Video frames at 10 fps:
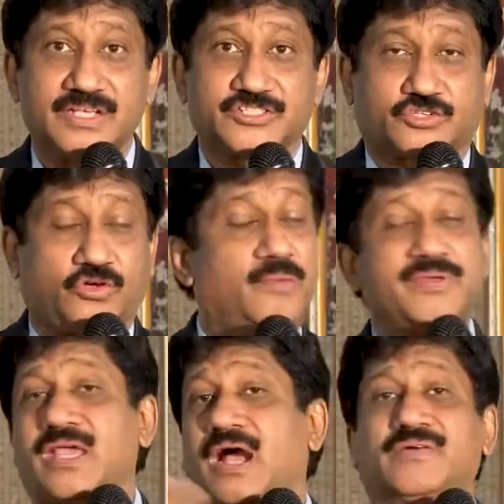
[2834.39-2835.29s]
So
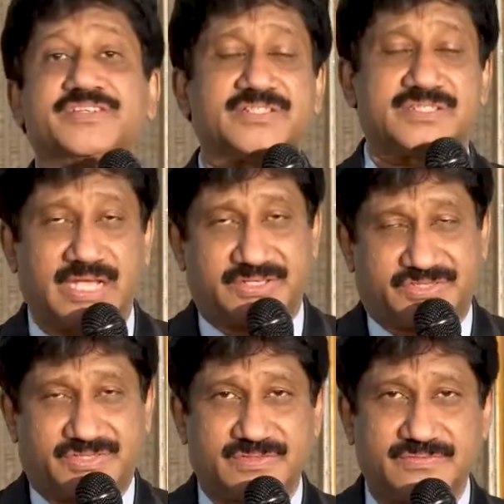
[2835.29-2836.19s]
many hours it
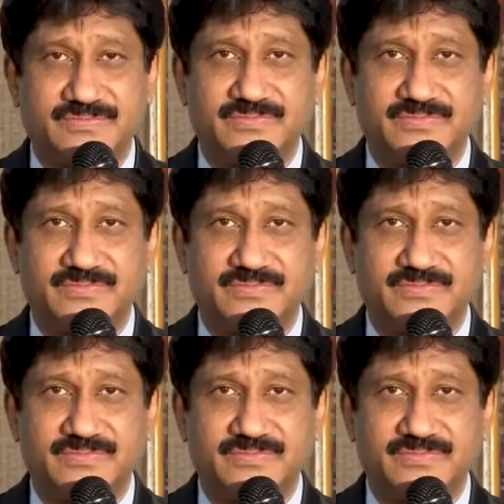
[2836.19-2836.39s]
takes.